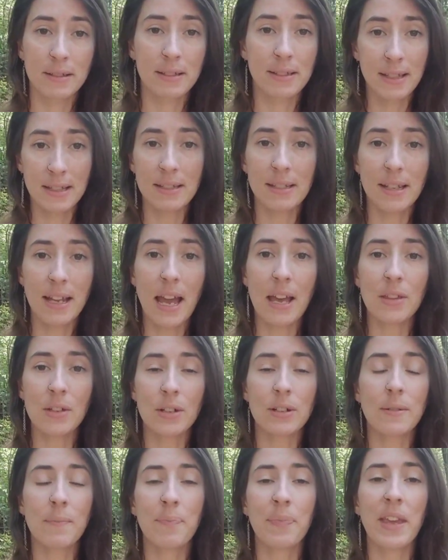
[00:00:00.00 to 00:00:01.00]
sit
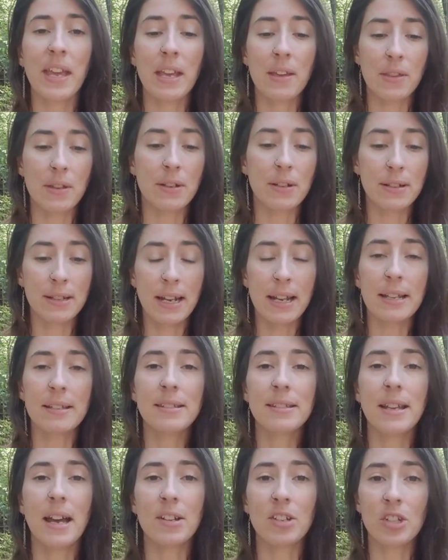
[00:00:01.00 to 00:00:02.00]
together, either
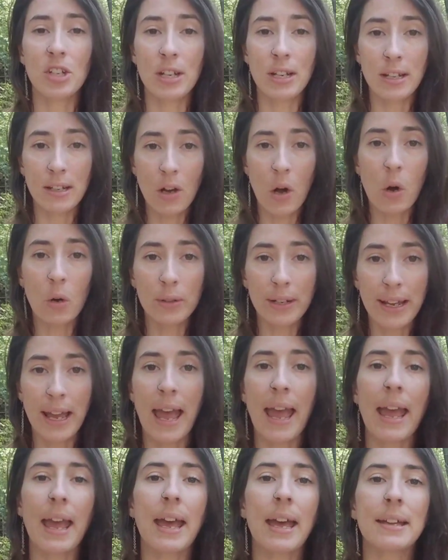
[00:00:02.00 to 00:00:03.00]
knees touching, holding
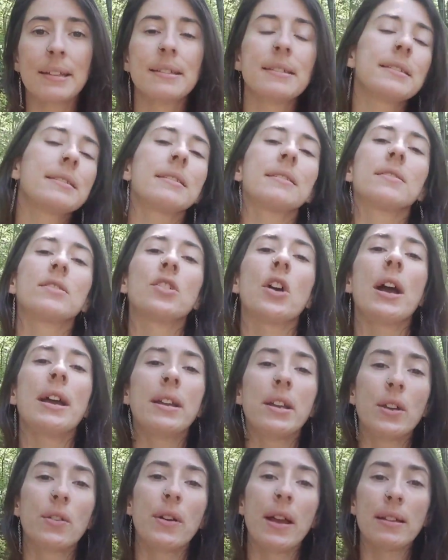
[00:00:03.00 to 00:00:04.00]
hands,
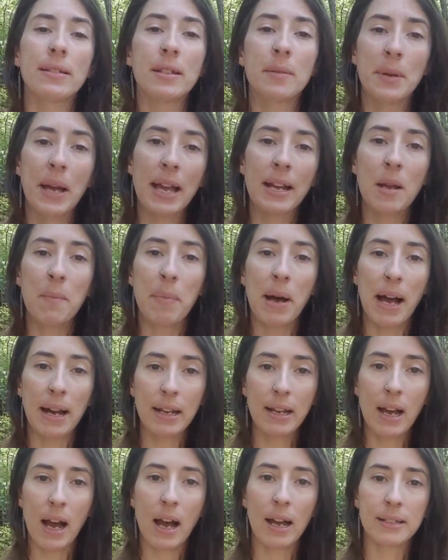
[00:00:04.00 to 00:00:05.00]
trying to create some kind of
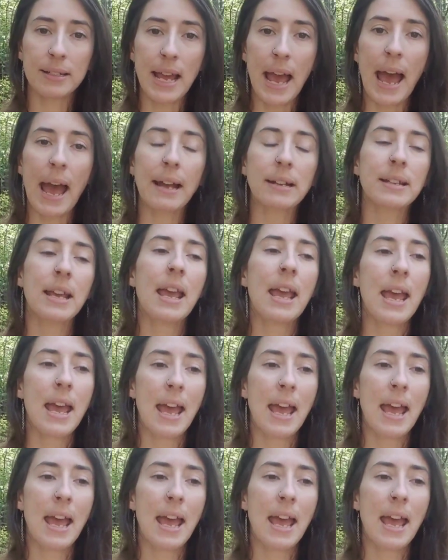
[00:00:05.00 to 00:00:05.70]
body contact,